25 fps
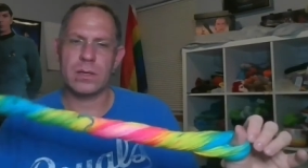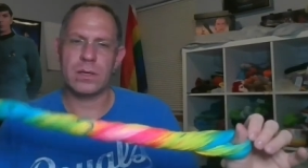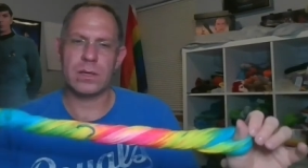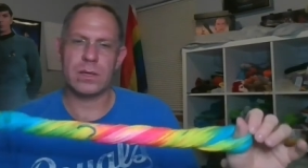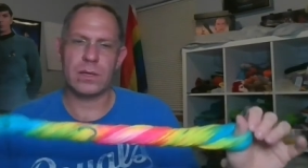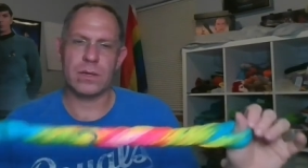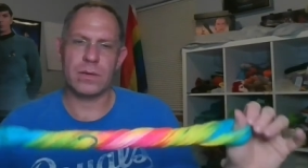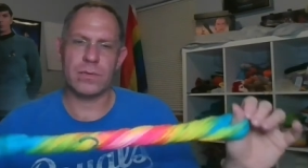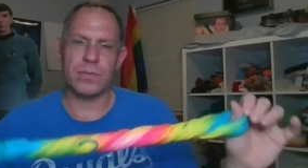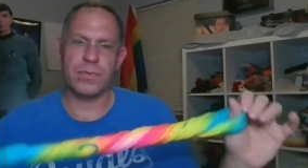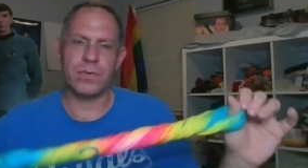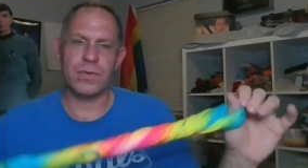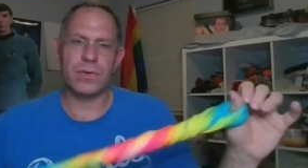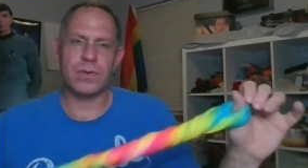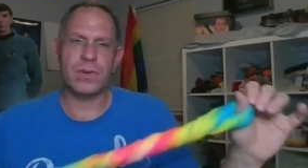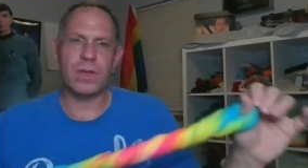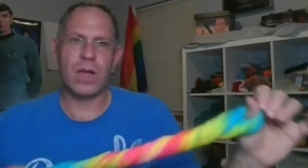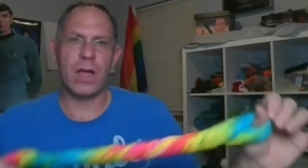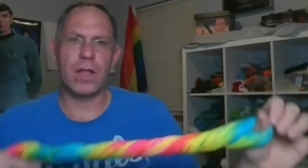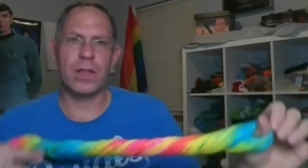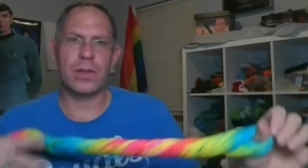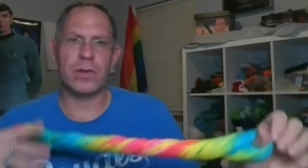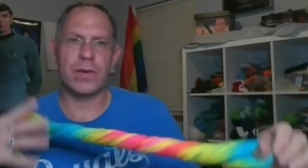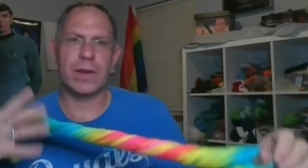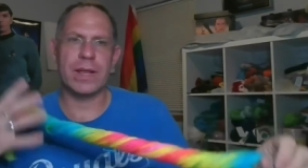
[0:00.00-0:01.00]
food
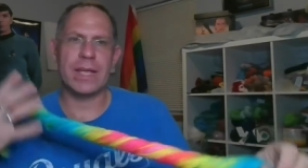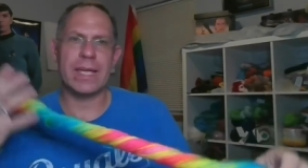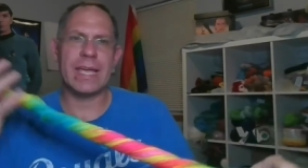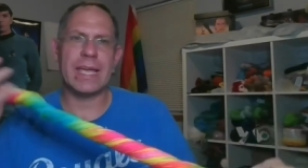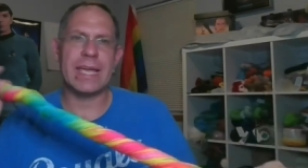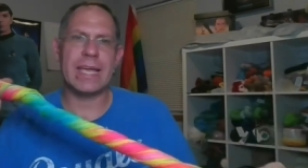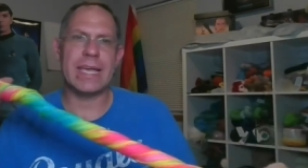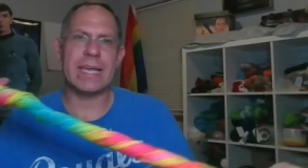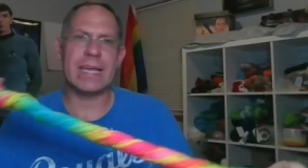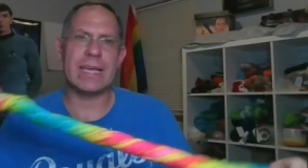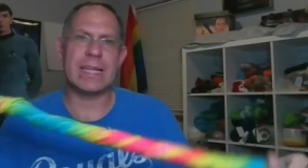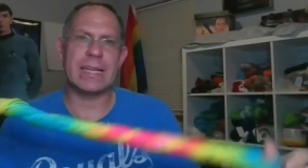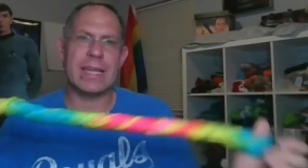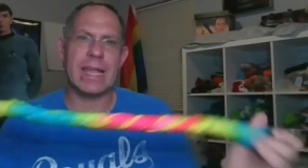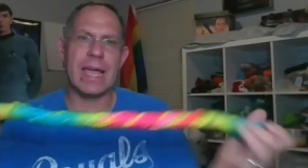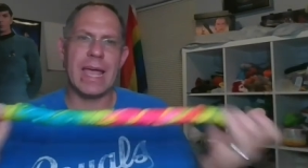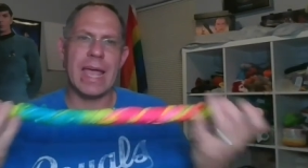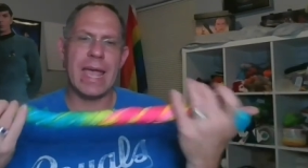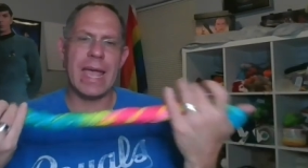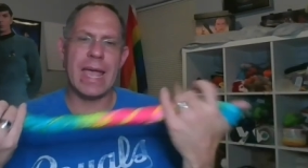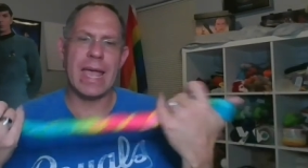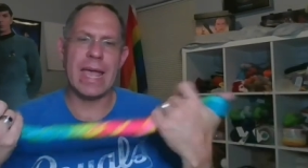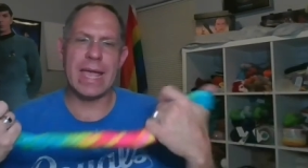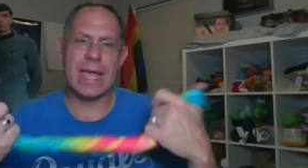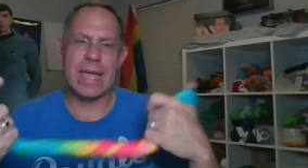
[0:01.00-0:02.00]
coloring in
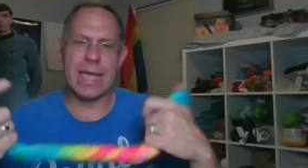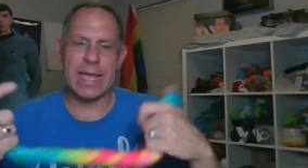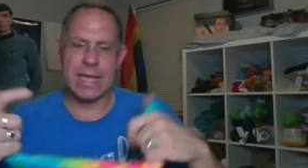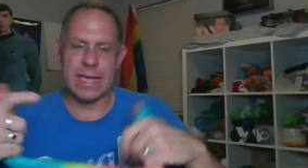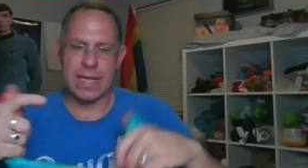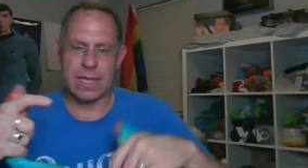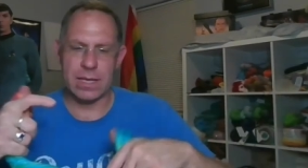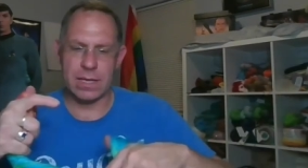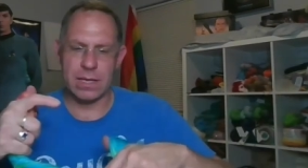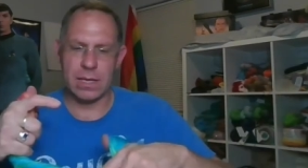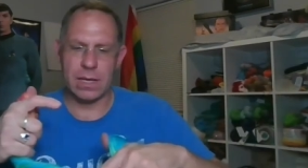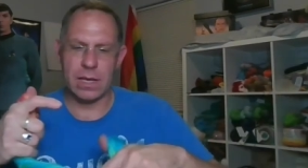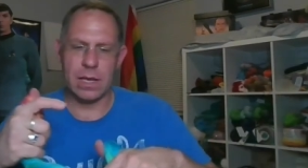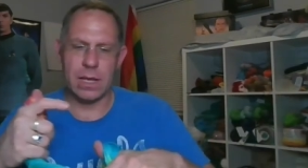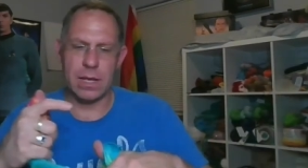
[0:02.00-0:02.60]
a